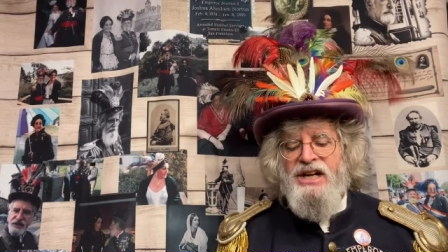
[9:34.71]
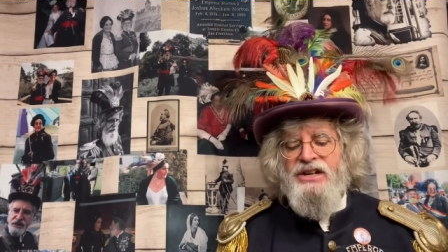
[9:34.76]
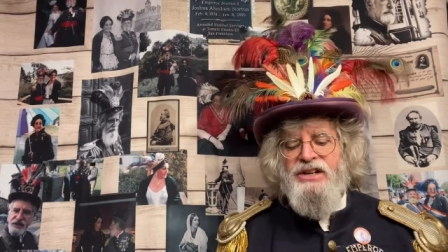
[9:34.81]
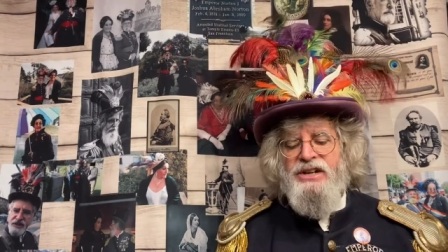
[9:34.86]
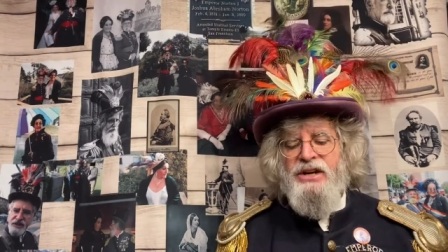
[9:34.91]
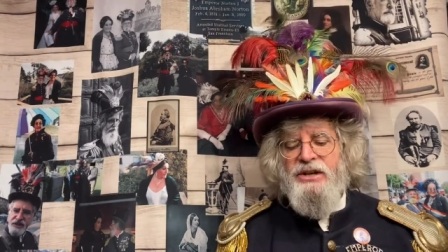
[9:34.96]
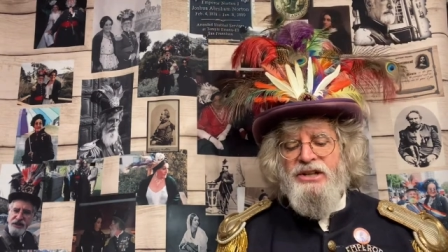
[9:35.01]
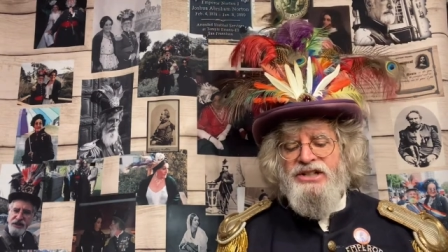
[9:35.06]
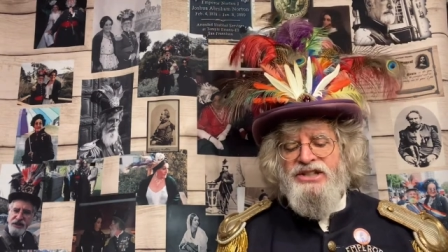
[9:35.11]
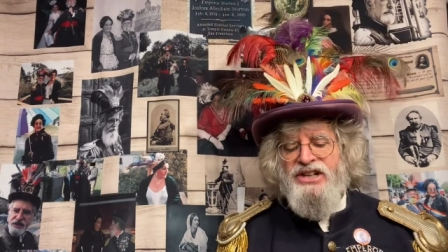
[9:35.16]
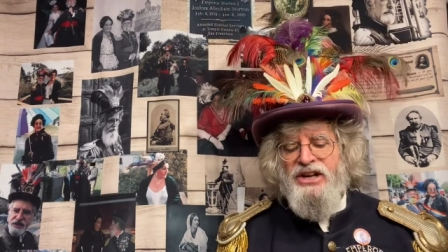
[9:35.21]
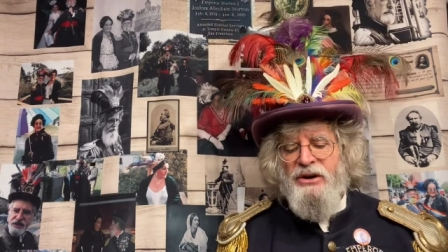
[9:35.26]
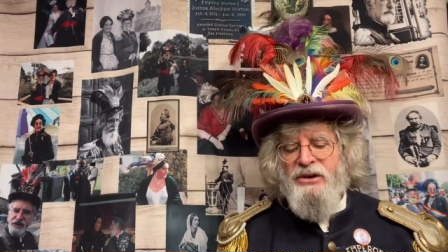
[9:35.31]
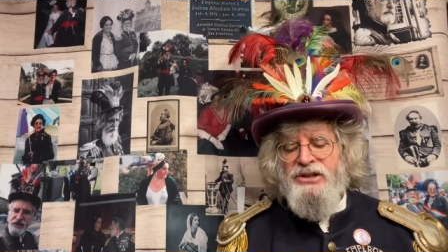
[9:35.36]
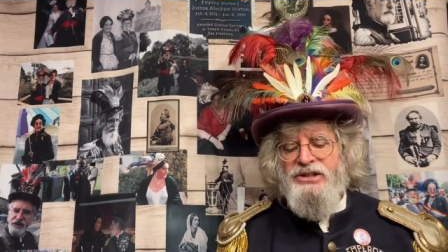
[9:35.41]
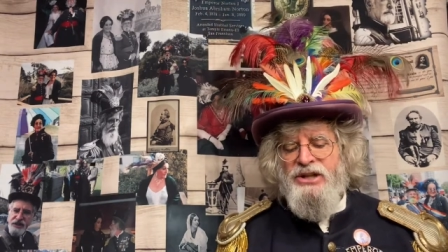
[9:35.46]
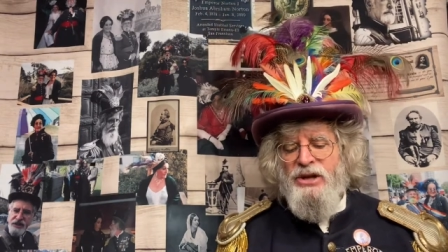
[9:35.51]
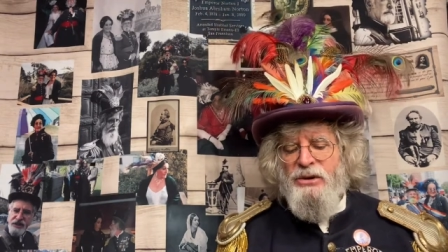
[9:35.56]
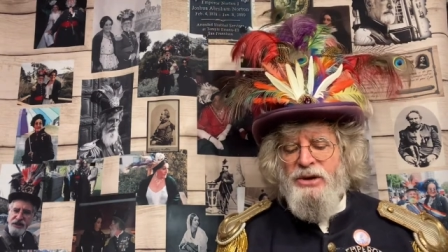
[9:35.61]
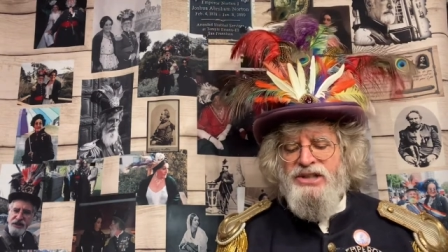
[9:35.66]
near
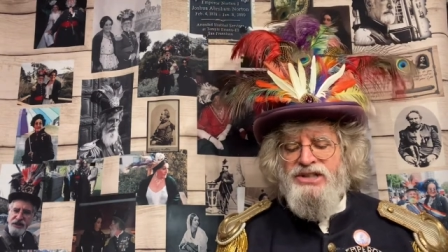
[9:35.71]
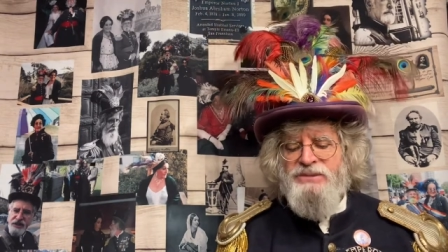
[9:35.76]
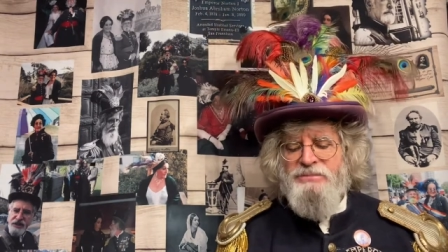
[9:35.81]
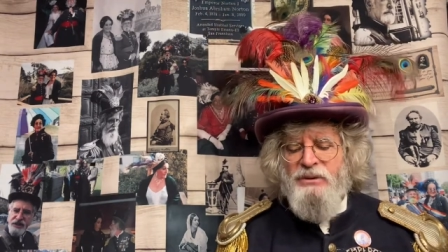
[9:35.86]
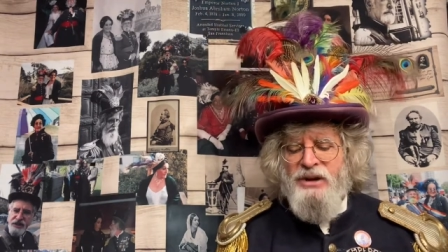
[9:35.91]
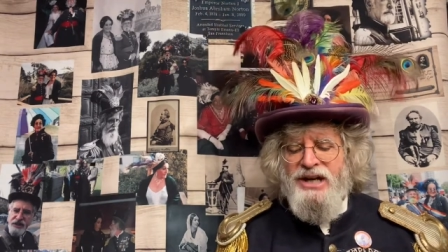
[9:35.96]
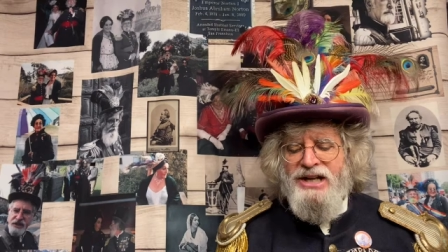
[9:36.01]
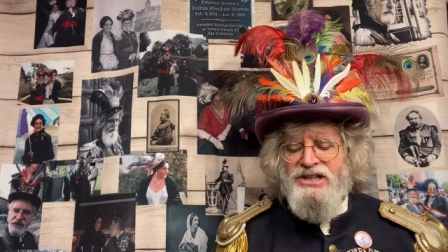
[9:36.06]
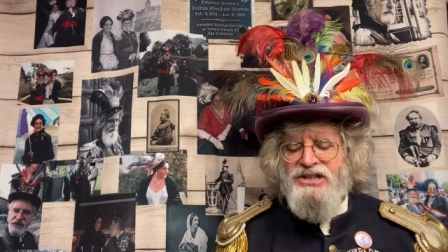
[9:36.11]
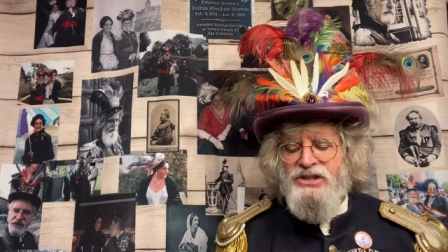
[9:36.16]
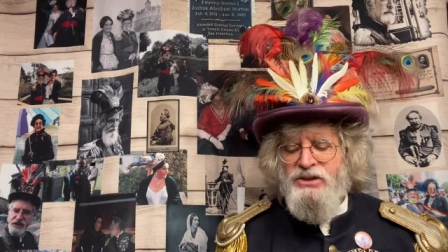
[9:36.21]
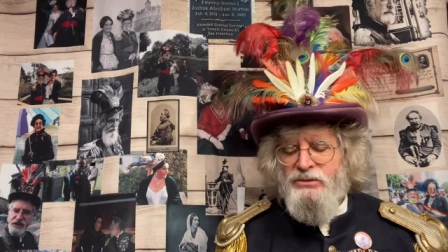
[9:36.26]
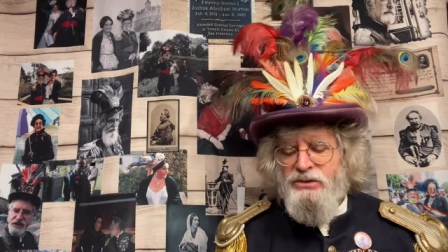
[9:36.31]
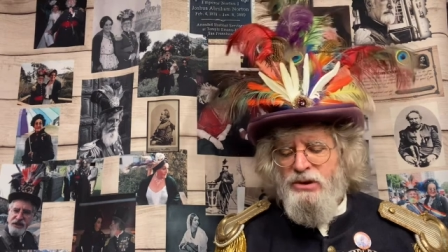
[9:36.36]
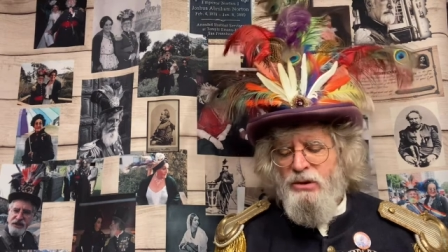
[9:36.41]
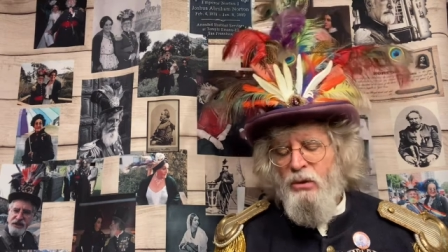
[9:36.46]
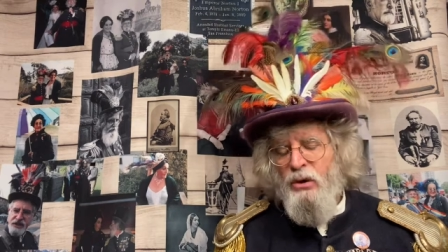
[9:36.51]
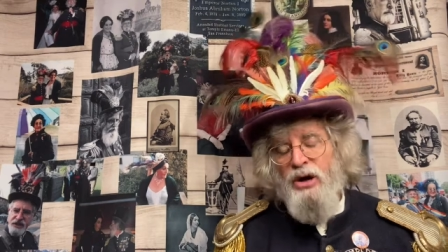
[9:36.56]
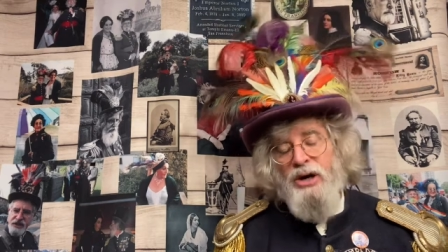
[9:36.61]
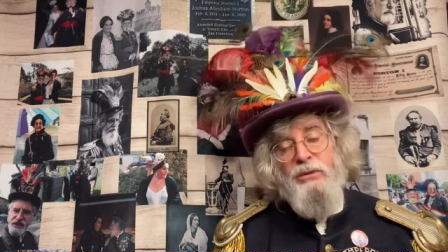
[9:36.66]
Saratoga Springs, New
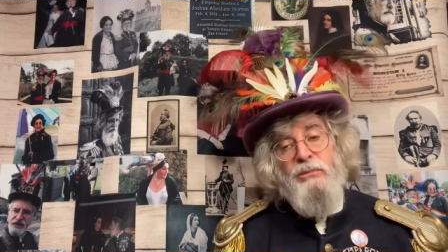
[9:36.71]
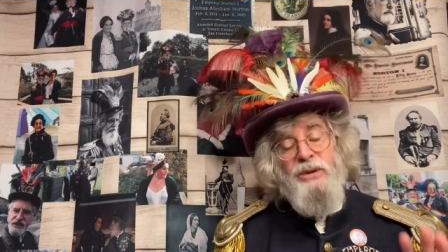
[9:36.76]
York.